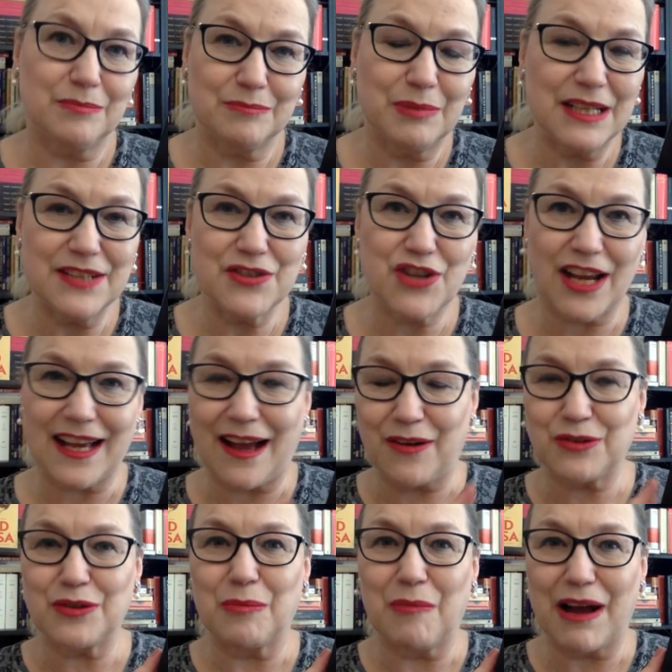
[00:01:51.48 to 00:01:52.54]
please check
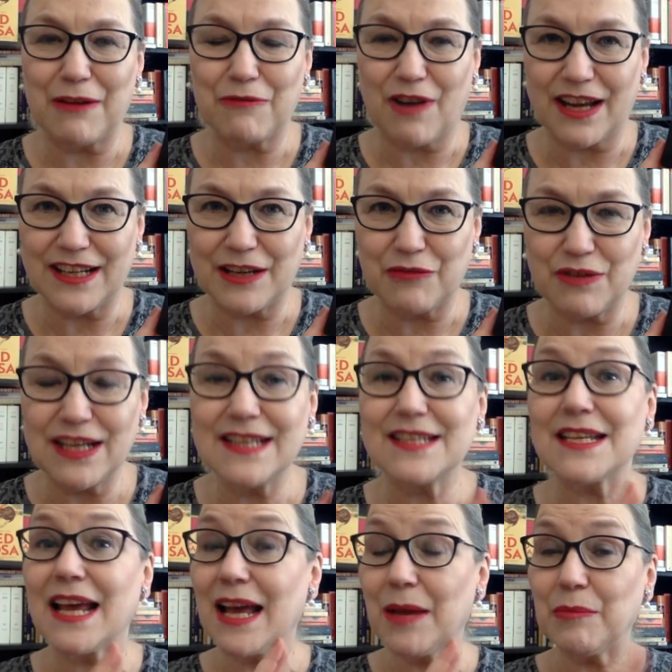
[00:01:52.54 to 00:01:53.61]
out my Friday Reads,
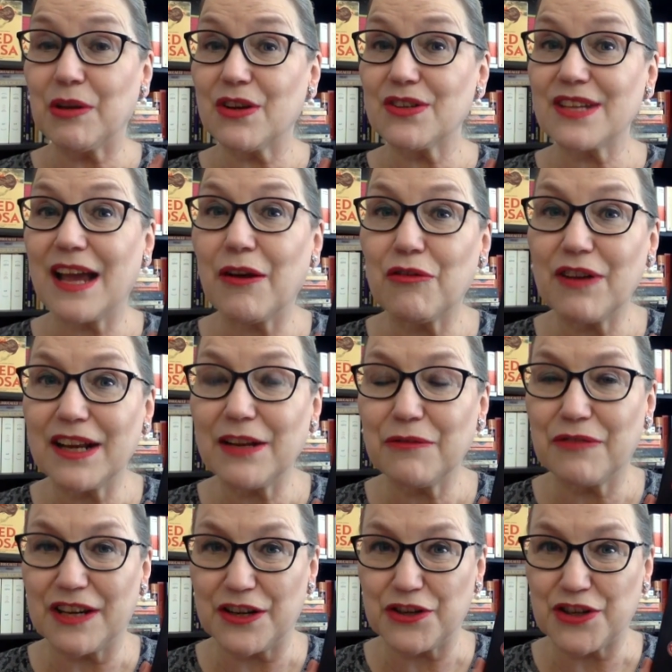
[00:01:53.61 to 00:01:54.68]
because I already
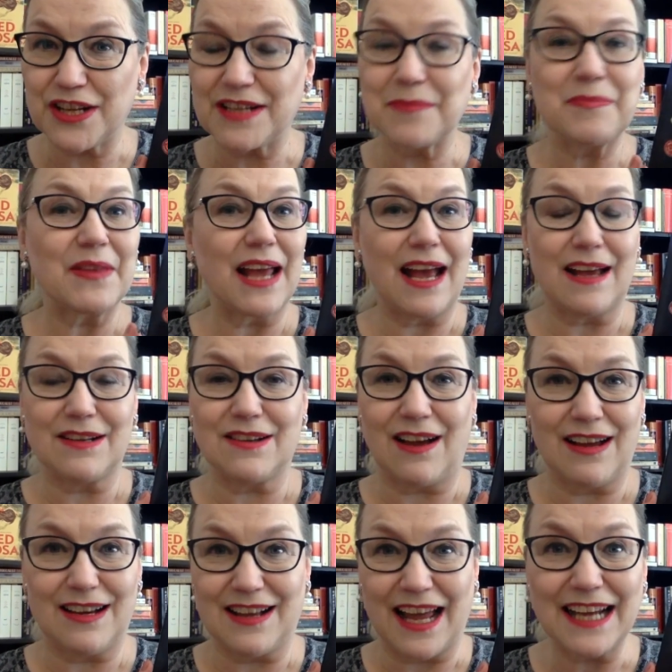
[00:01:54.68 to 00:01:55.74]
finished it and
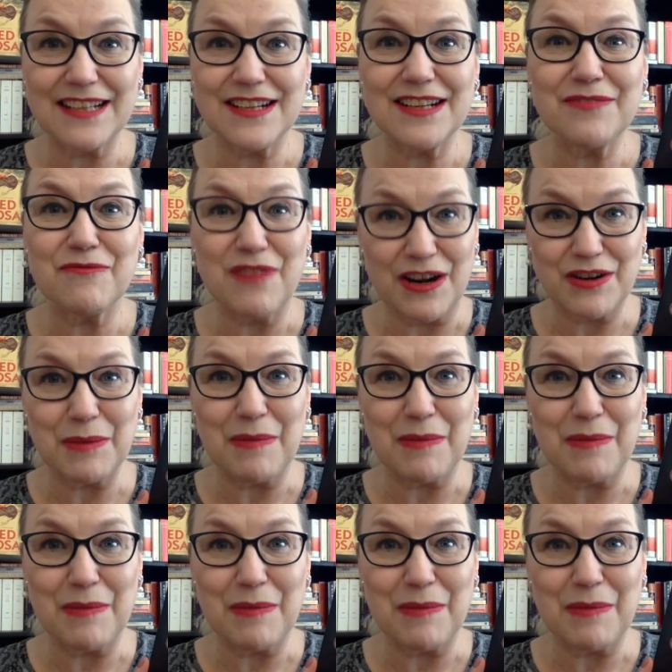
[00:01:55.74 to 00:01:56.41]
I liked it very